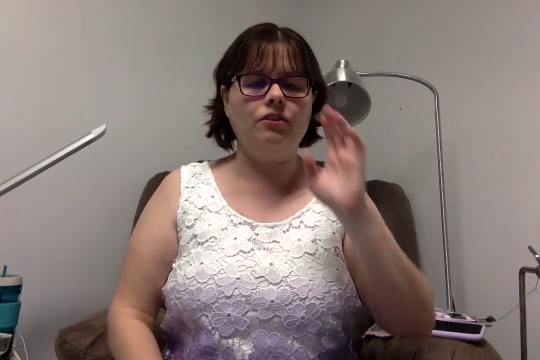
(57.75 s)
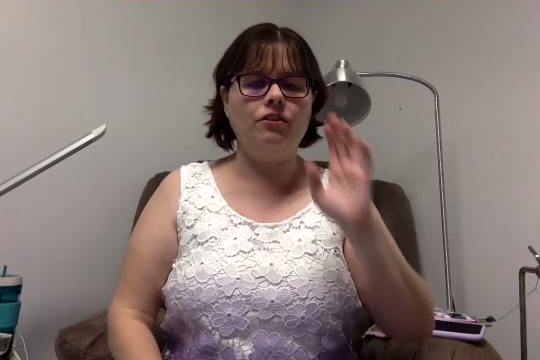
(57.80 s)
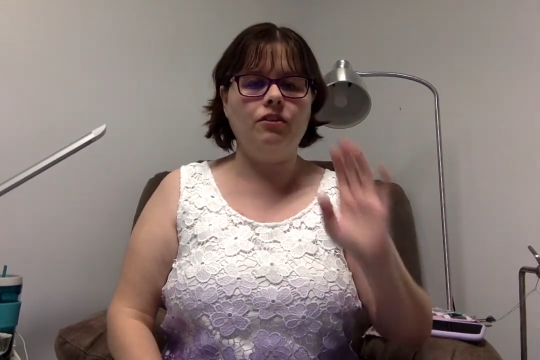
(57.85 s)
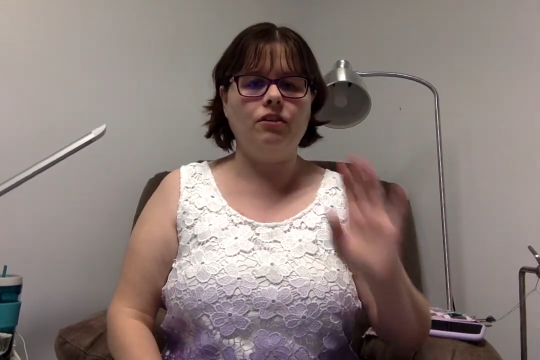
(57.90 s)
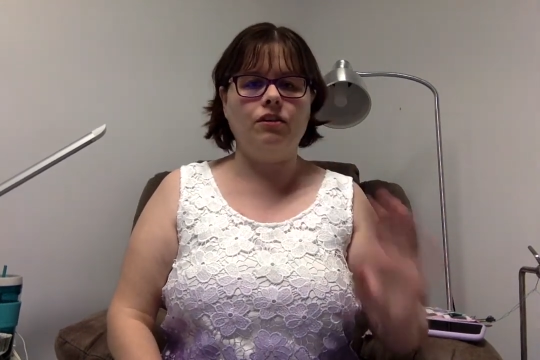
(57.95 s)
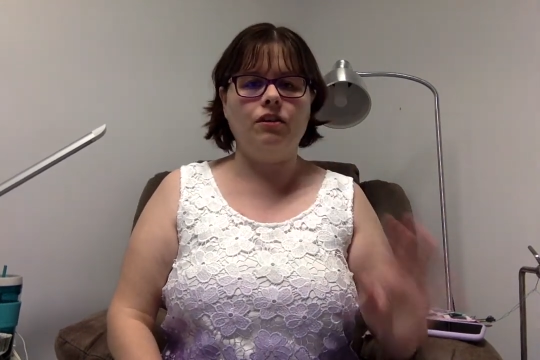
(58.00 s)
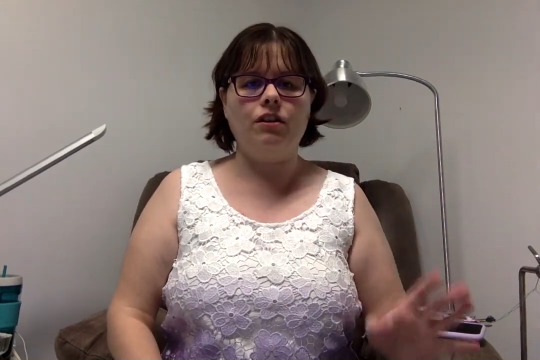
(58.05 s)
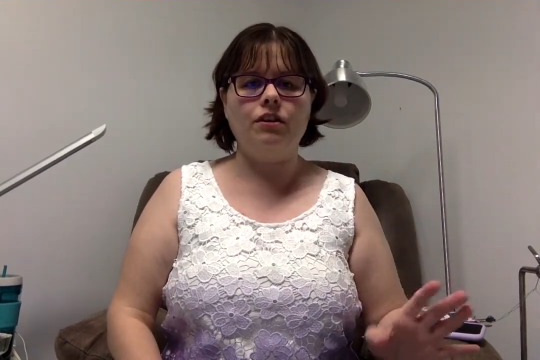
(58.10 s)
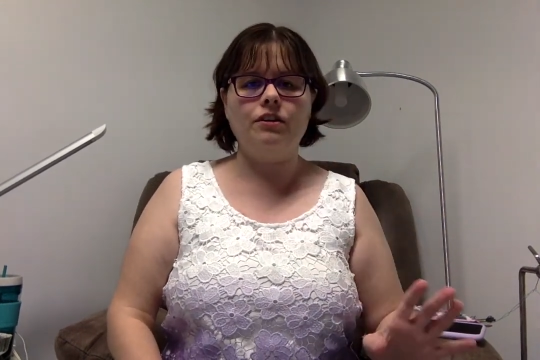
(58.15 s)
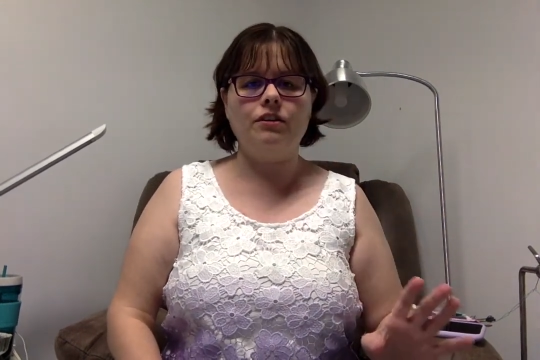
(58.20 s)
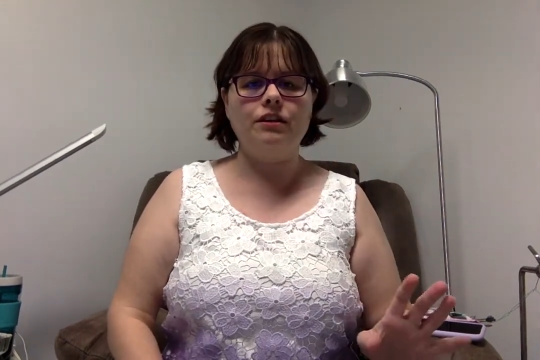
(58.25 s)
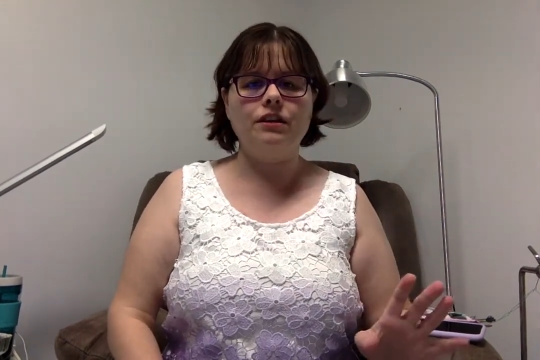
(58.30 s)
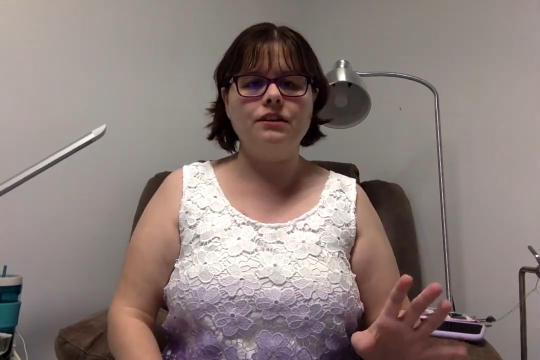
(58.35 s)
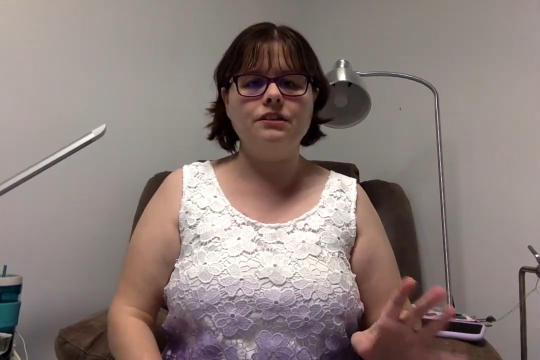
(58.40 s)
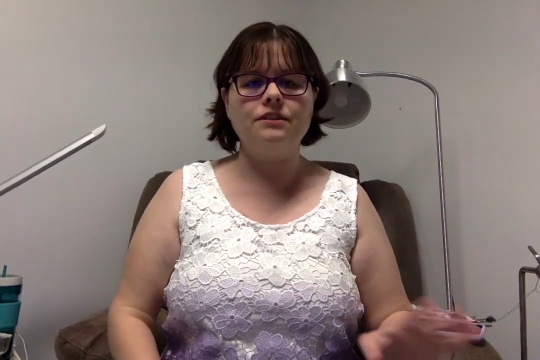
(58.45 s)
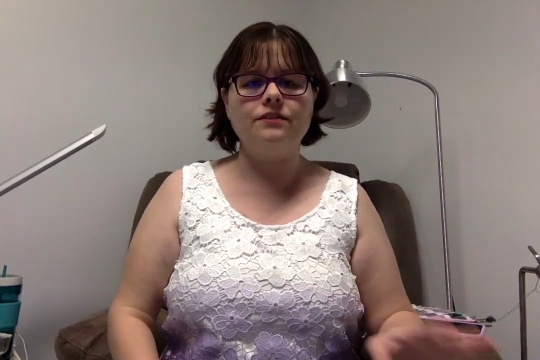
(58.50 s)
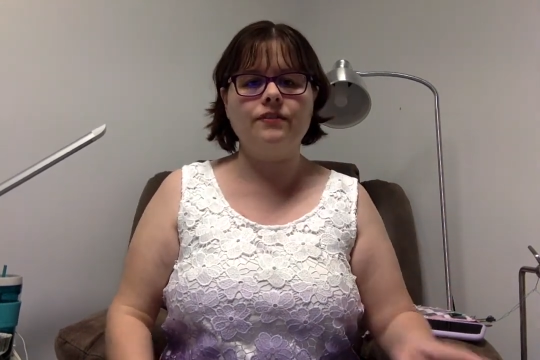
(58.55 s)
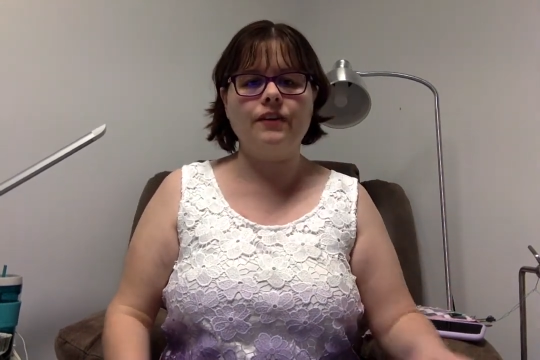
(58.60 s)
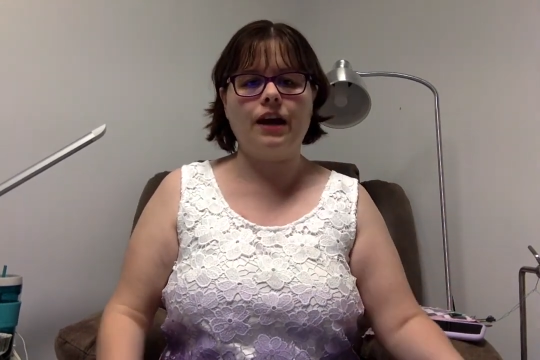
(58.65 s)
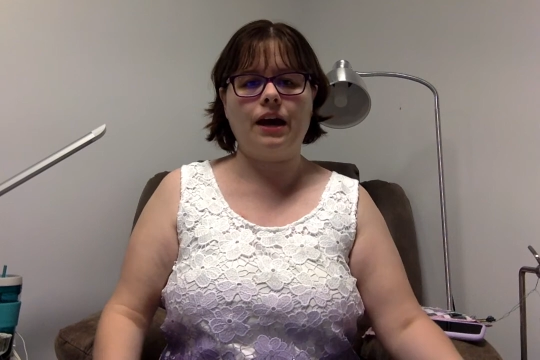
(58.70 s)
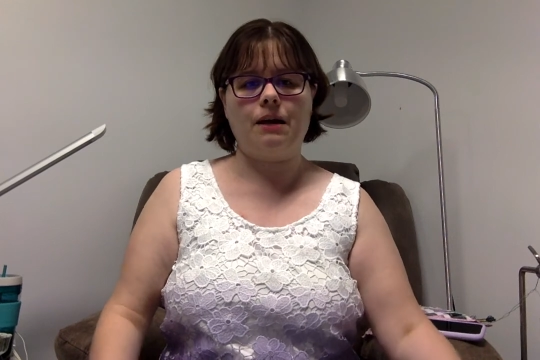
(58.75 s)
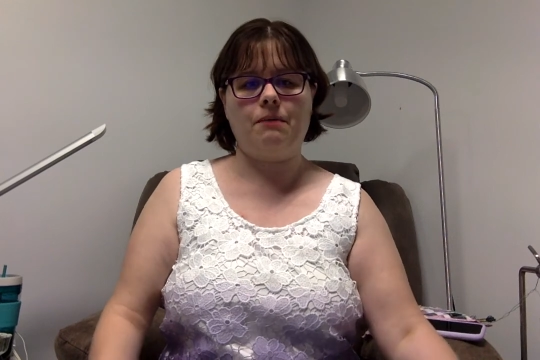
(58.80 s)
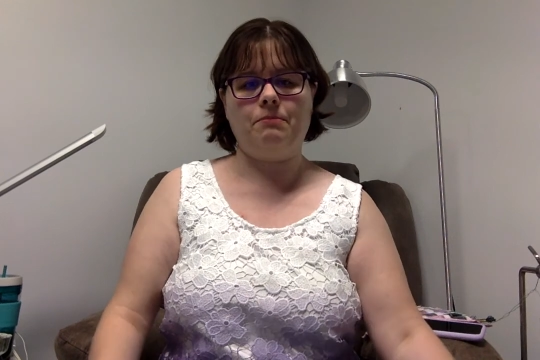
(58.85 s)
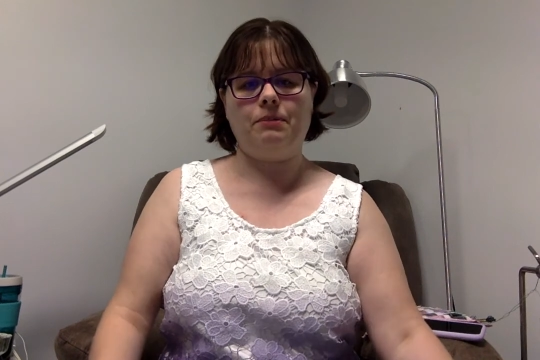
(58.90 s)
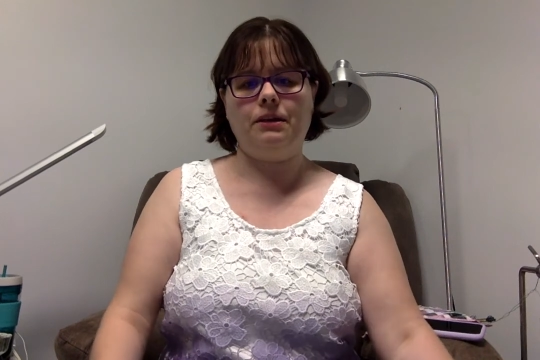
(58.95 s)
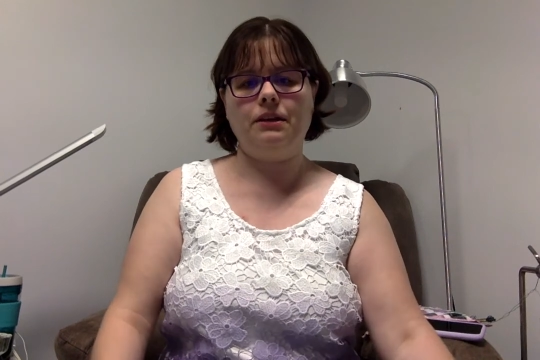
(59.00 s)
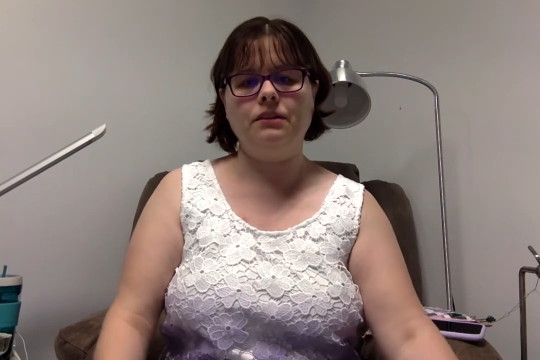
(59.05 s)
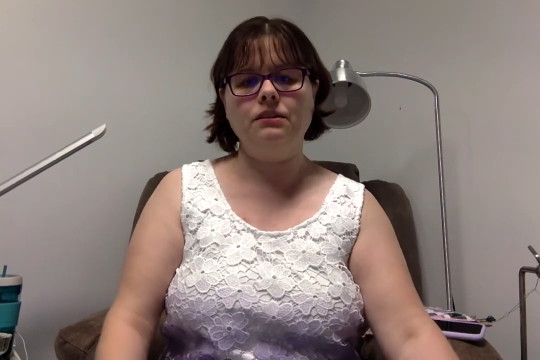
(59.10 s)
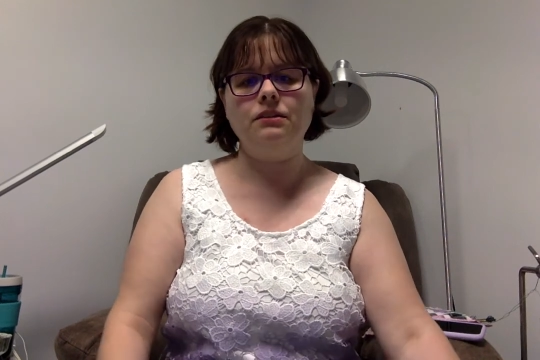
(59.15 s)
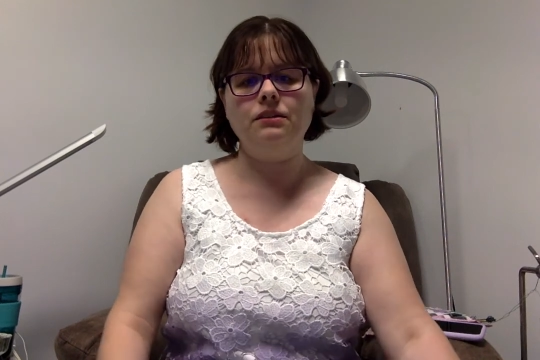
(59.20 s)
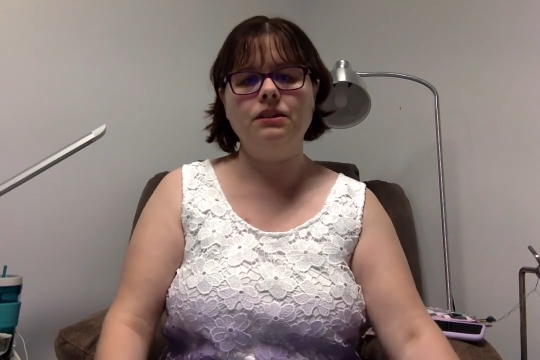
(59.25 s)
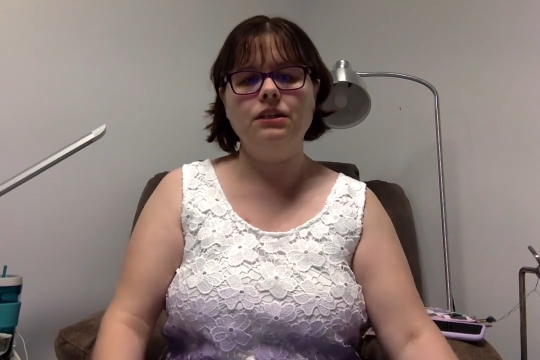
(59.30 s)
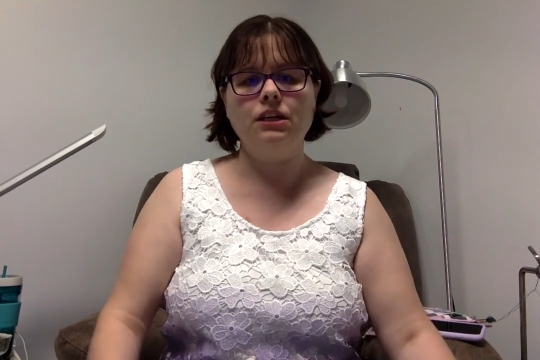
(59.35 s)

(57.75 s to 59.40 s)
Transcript: and a lot of things have happened,